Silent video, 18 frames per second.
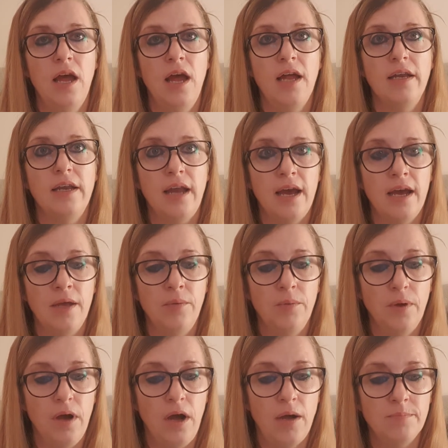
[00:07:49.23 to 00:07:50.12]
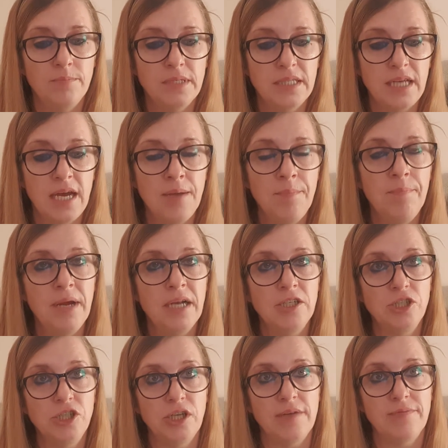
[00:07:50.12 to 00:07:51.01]
Now, I'm saying
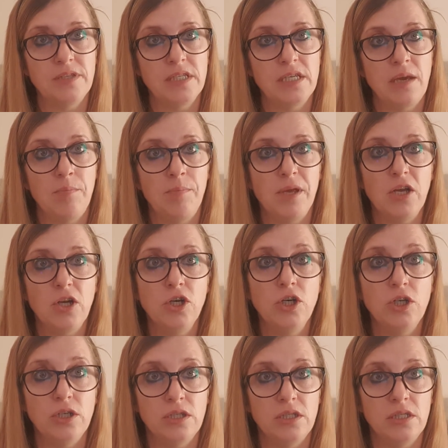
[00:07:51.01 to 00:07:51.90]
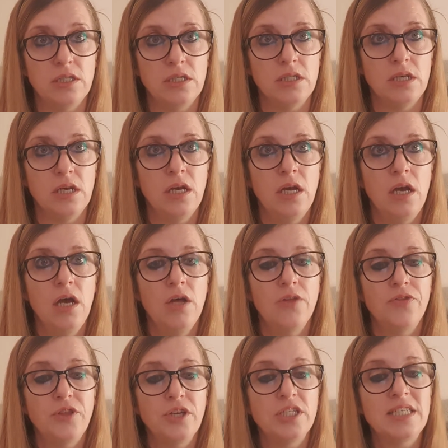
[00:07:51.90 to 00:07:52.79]
Banaszewski because
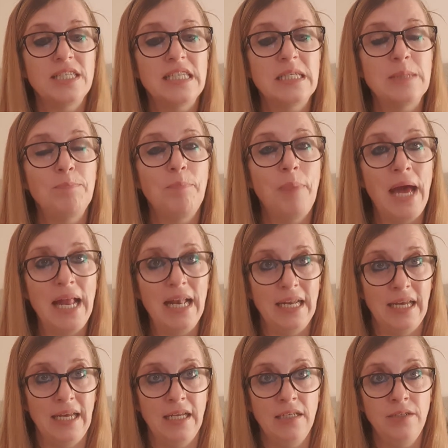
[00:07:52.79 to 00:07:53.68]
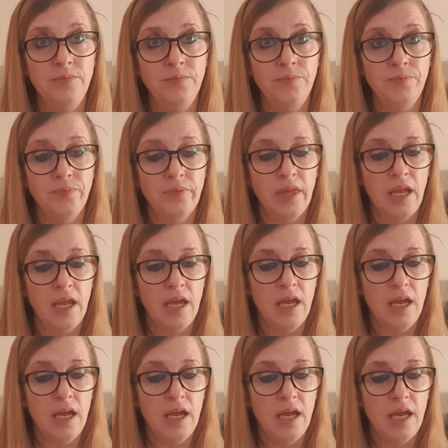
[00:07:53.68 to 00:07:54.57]
the spelling,
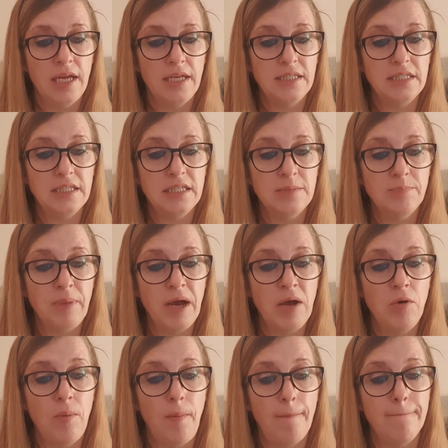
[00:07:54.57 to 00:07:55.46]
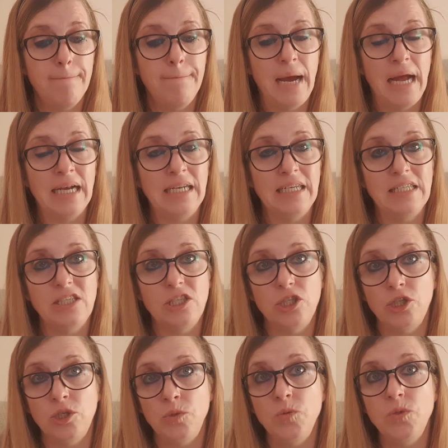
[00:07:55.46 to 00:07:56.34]
it's spelled
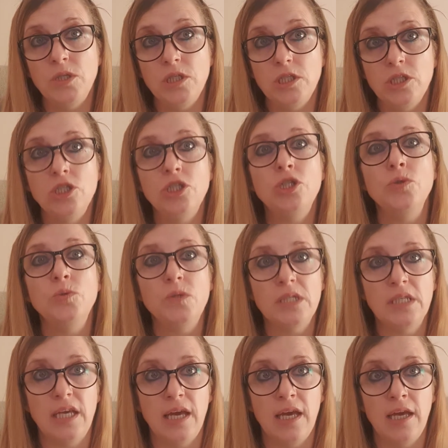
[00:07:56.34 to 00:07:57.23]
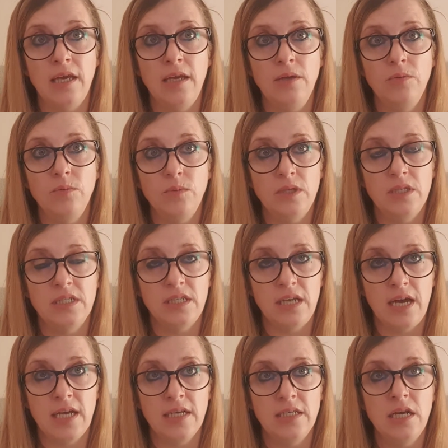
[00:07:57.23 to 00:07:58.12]
Banaszewski with a Z.
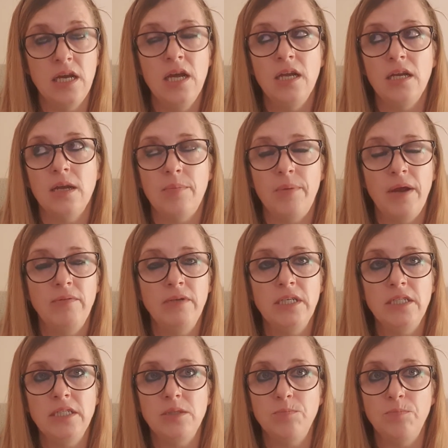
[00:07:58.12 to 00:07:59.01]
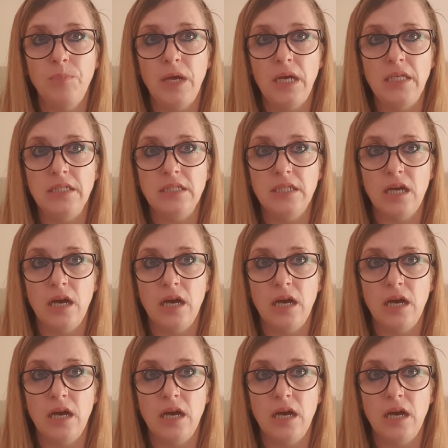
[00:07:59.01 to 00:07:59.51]
Now, apparently it's